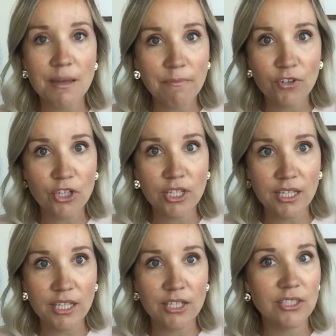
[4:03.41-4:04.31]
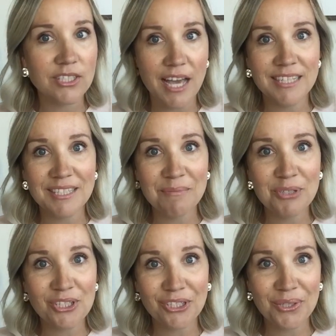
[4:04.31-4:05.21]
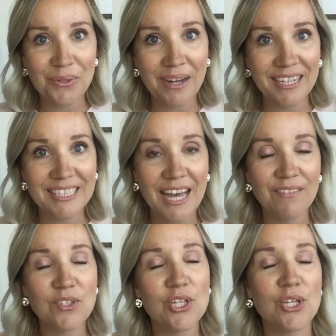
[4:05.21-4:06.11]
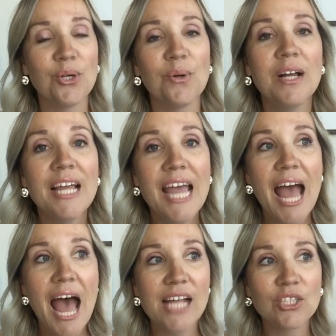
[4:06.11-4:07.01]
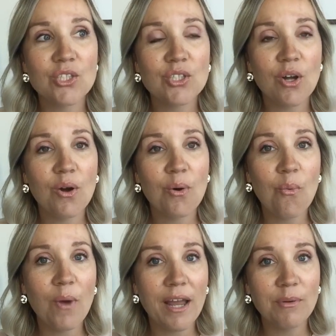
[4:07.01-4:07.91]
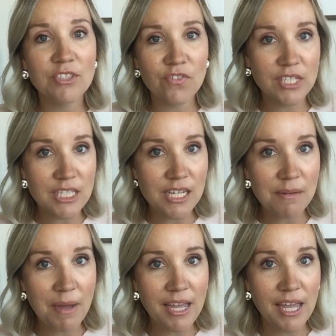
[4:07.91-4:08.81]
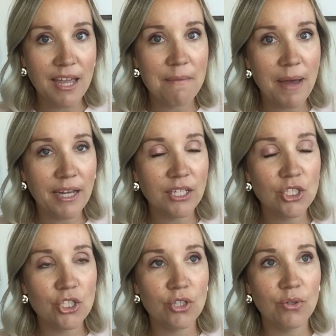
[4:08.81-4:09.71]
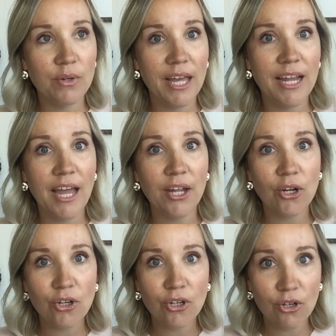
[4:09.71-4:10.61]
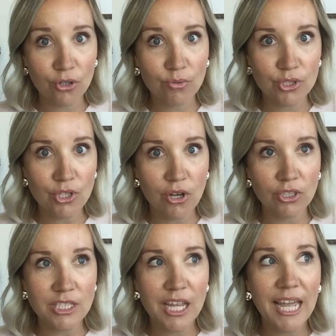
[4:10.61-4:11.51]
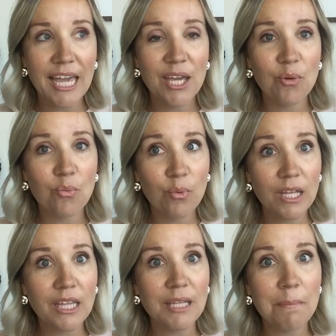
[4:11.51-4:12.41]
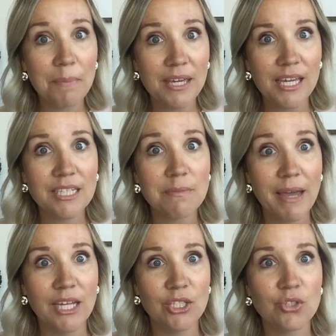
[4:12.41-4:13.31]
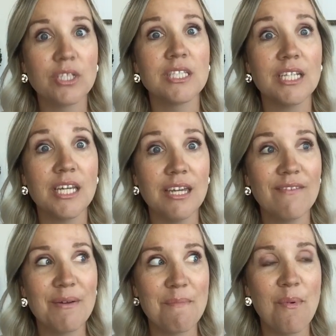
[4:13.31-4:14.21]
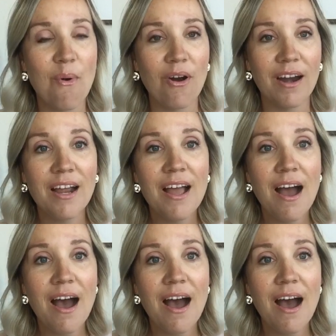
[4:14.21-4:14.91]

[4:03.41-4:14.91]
them for years, as I'm sure you guys have too. And so when I was visiting my aunt back in June and I heard her results, it really piqued my interest even more